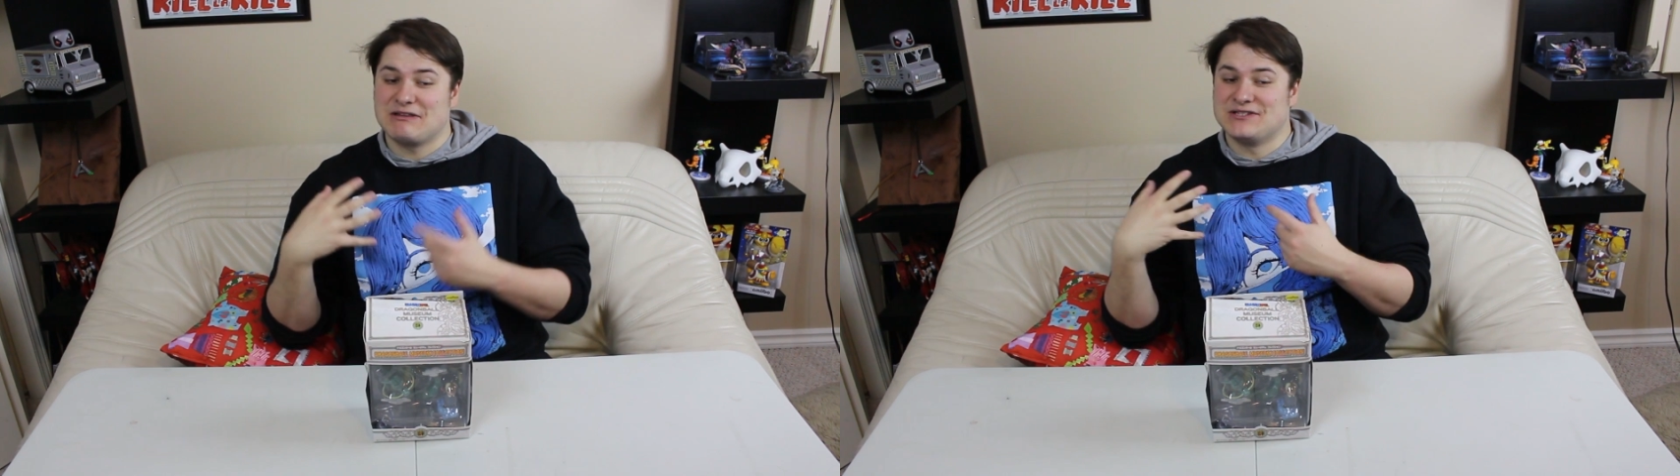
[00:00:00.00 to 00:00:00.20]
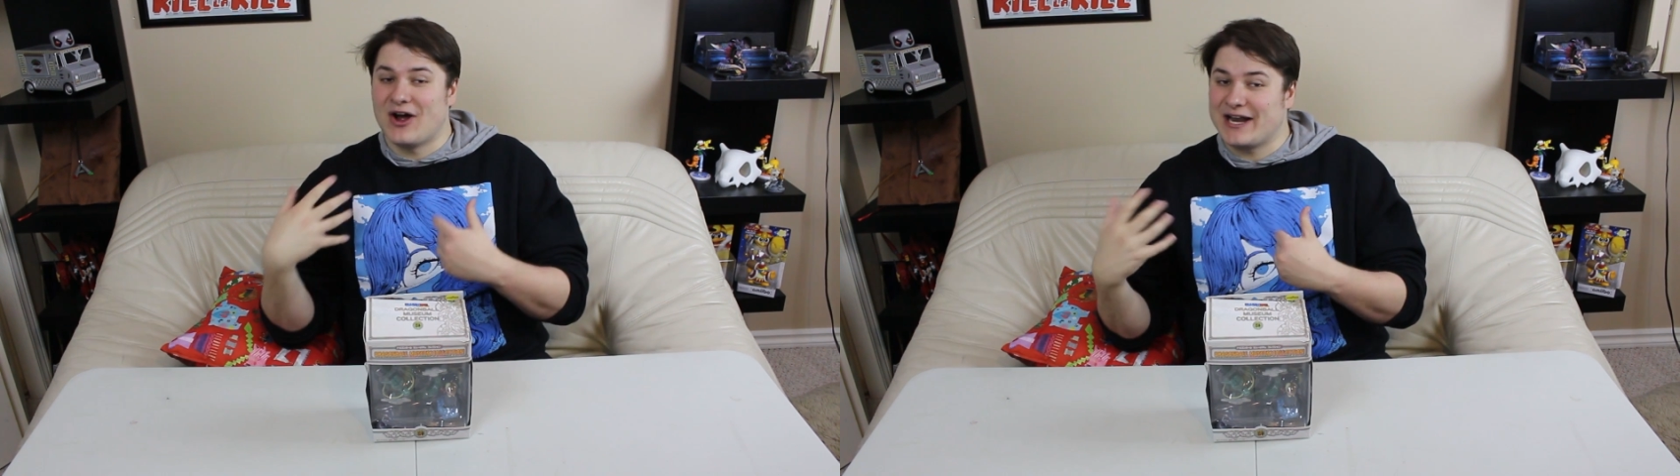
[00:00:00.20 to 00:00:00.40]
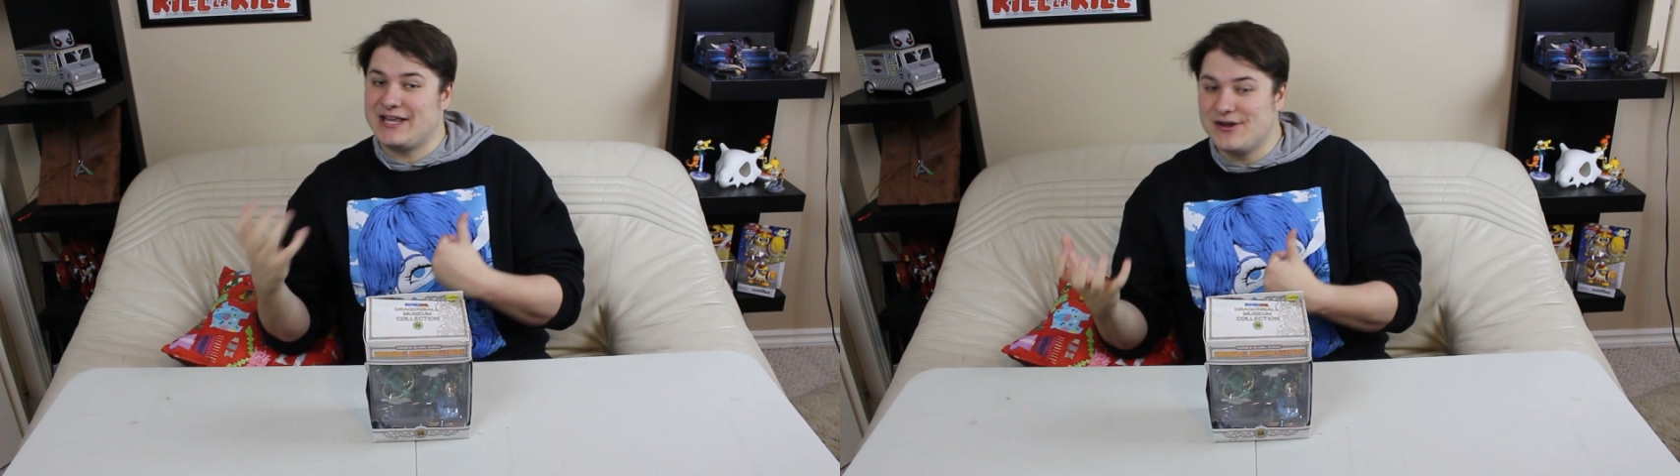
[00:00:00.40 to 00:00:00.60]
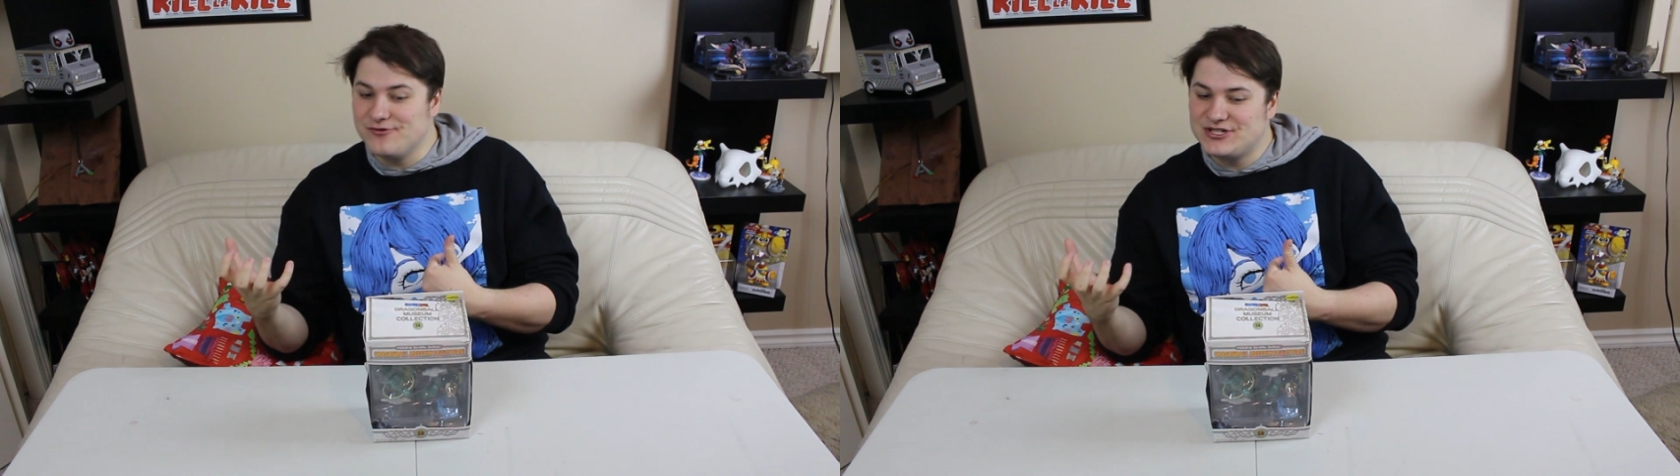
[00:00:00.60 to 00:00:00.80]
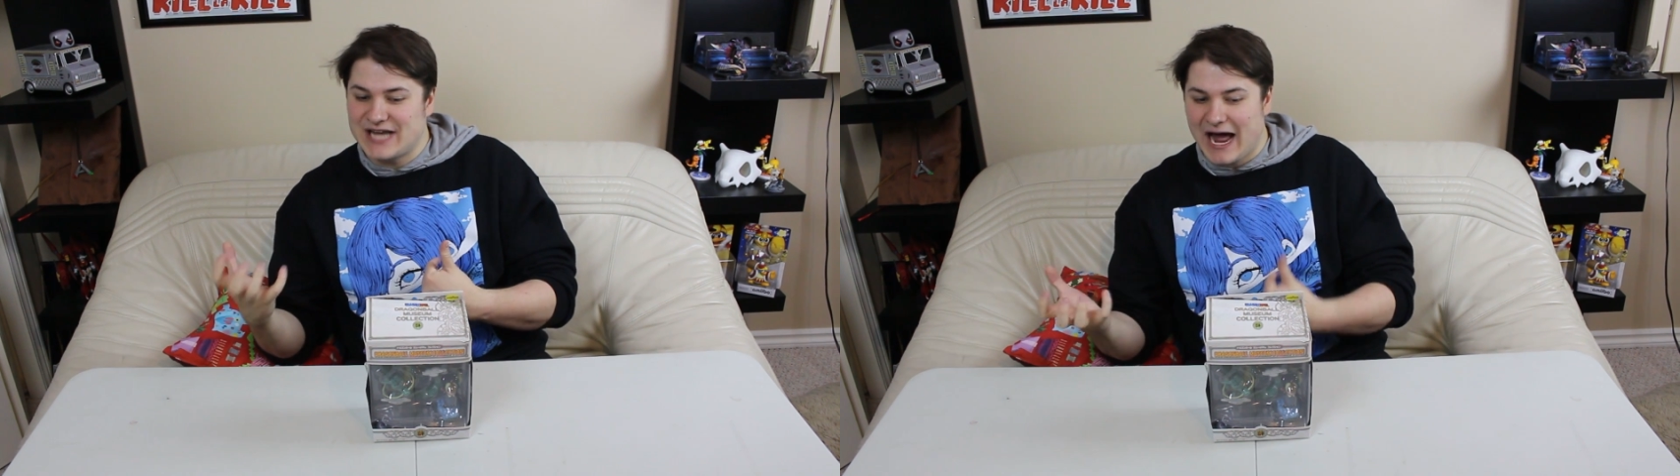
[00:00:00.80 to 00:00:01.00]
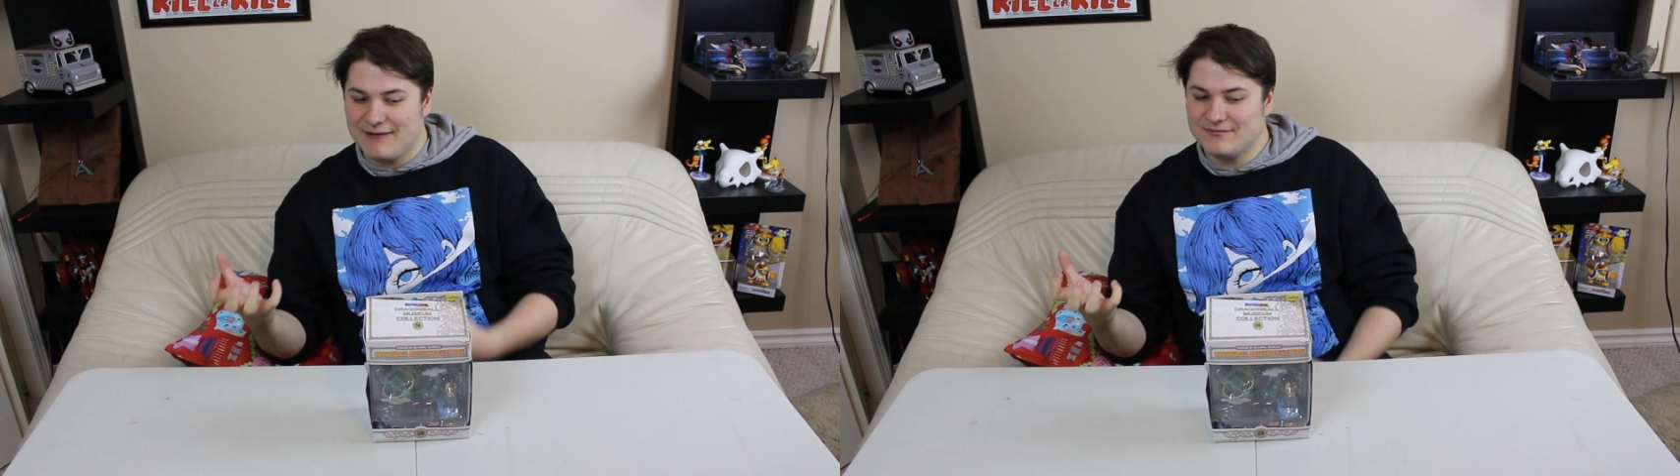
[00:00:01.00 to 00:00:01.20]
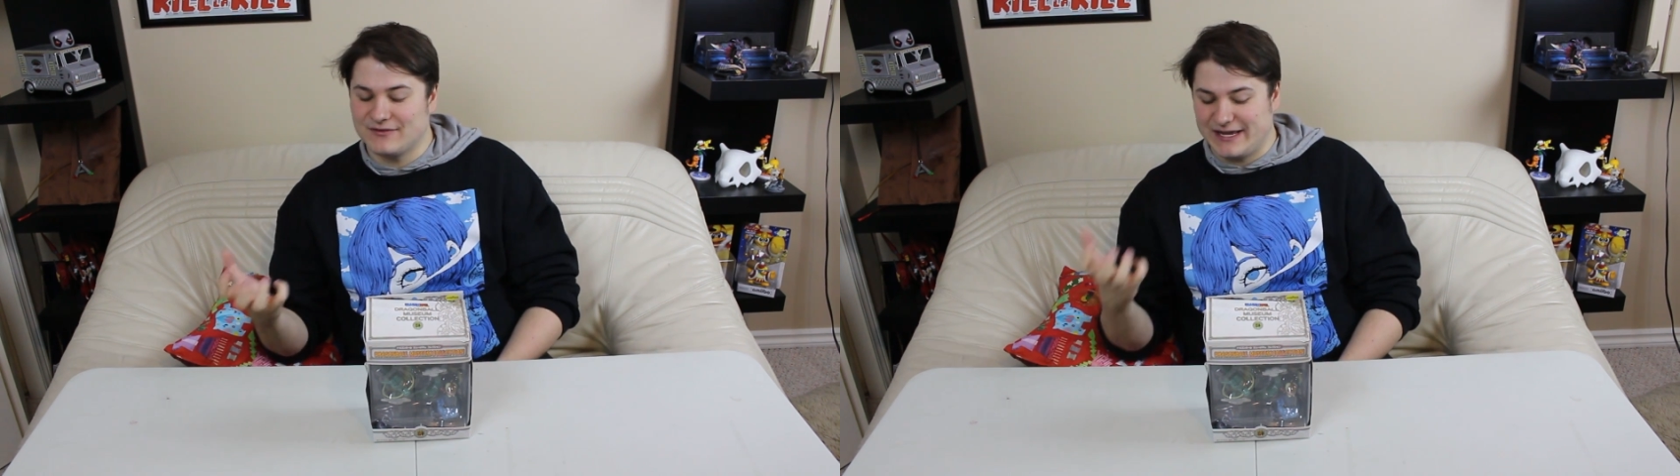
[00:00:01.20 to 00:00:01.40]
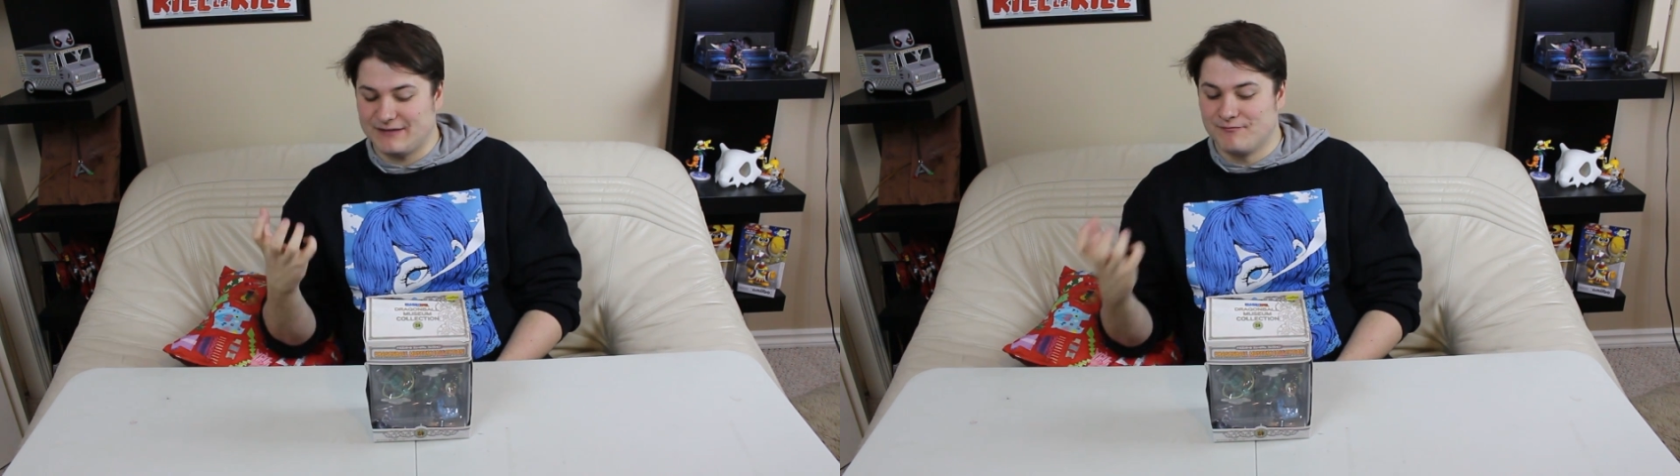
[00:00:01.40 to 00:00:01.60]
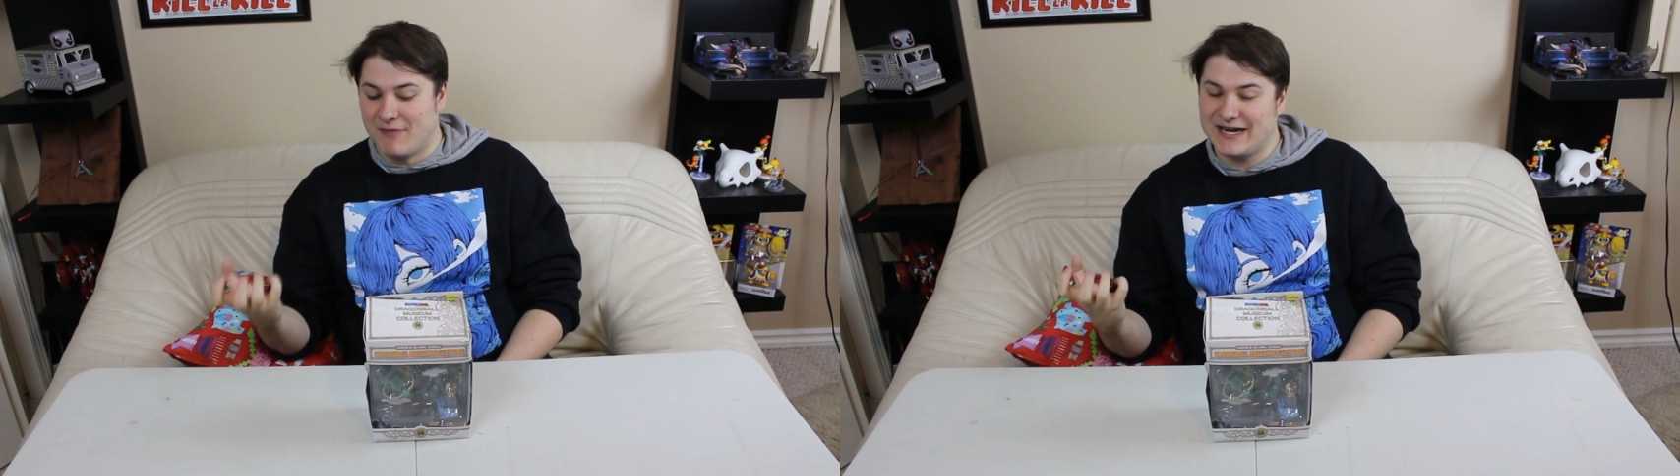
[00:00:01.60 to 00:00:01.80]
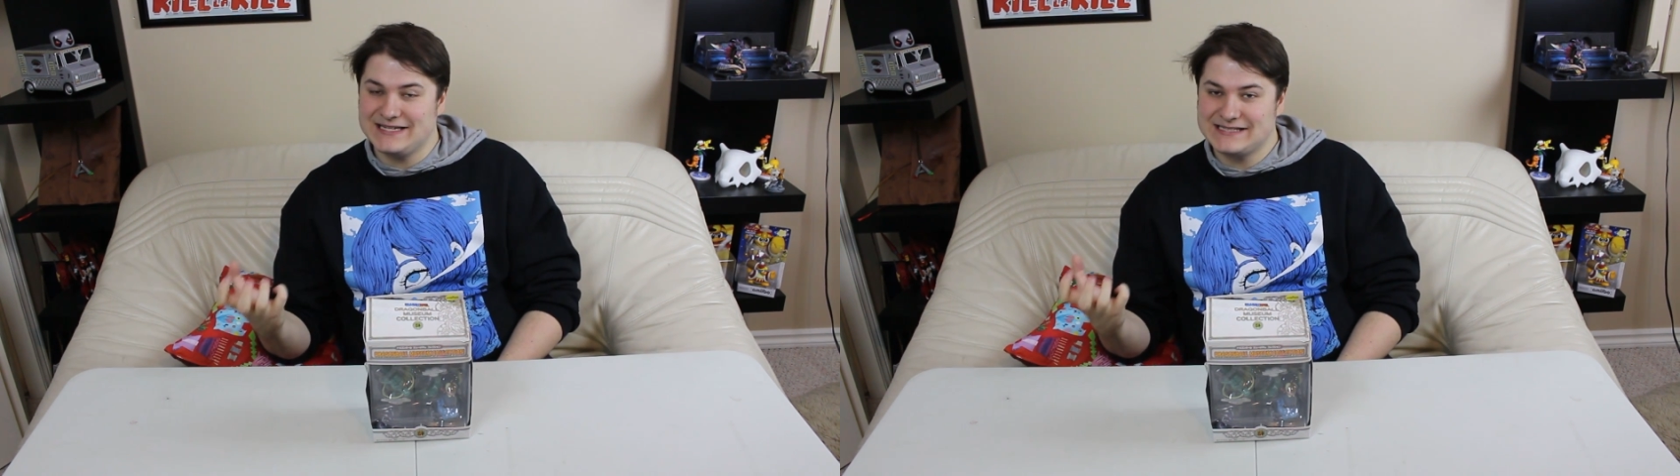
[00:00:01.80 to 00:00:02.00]
it's not a huge time,
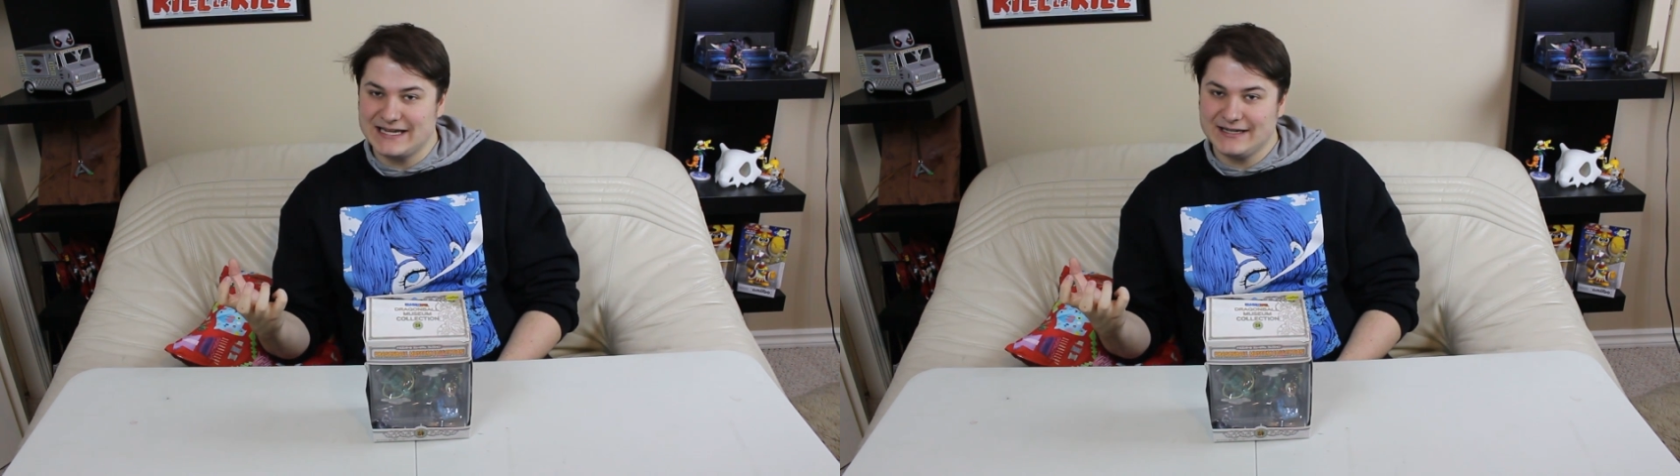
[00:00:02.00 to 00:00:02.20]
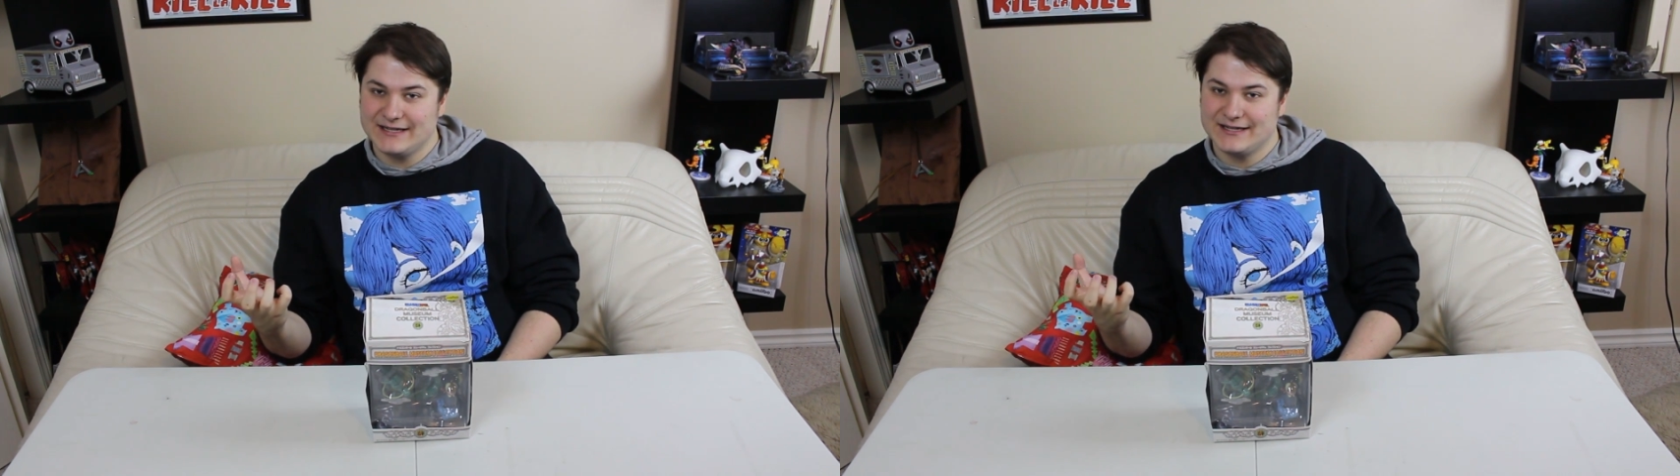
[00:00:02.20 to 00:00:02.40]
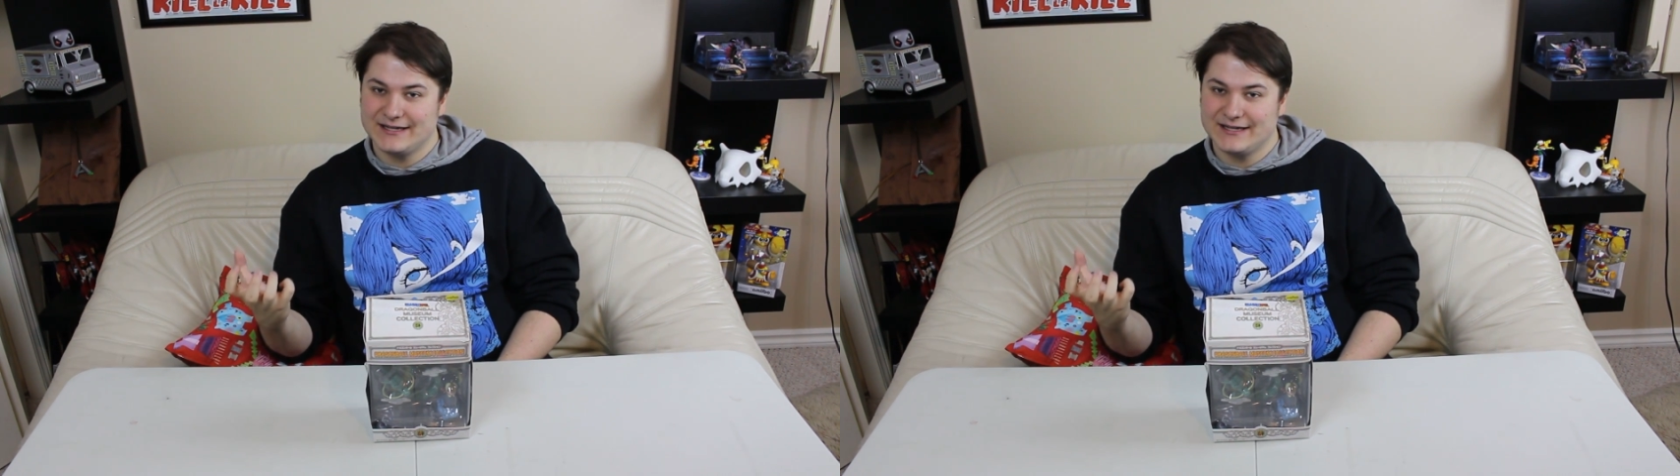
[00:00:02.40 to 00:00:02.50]
money sink